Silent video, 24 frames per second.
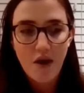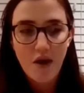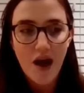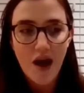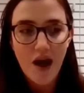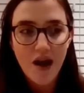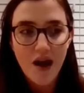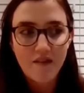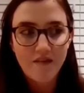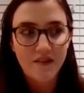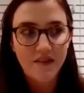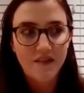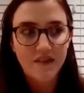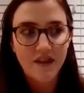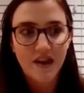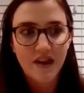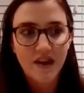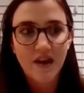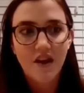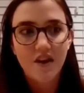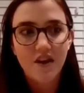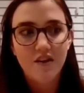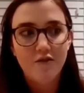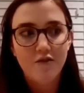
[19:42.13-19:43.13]
having that
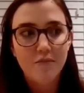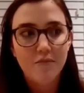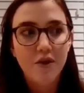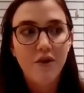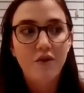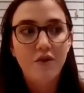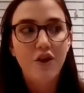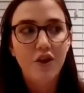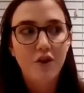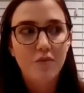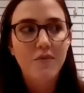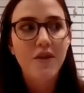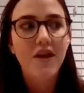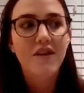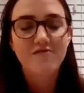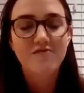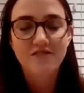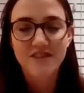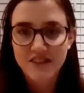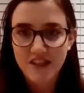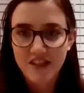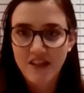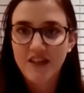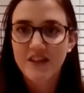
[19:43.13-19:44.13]
kind of building up that
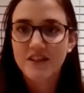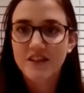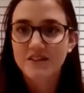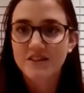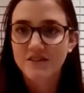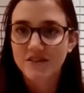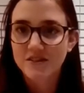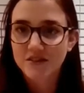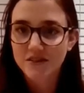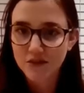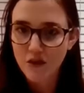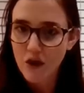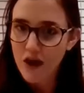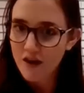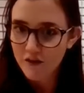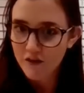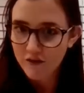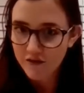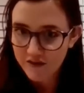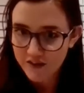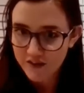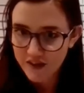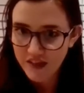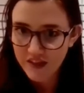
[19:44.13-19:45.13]
resilience
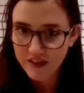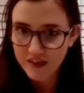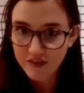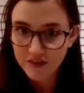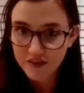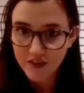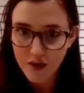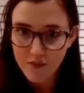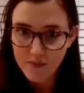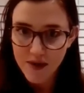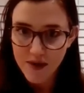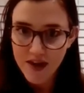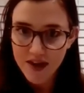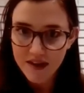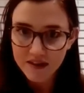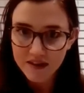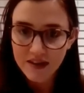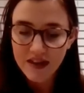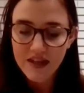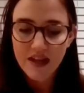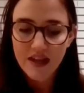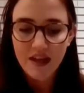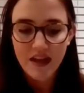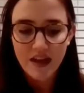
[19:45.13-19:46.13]
after things go
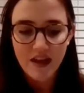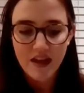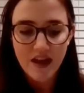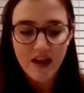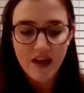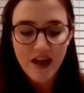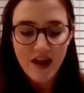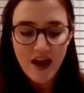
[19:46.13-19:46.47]
badly.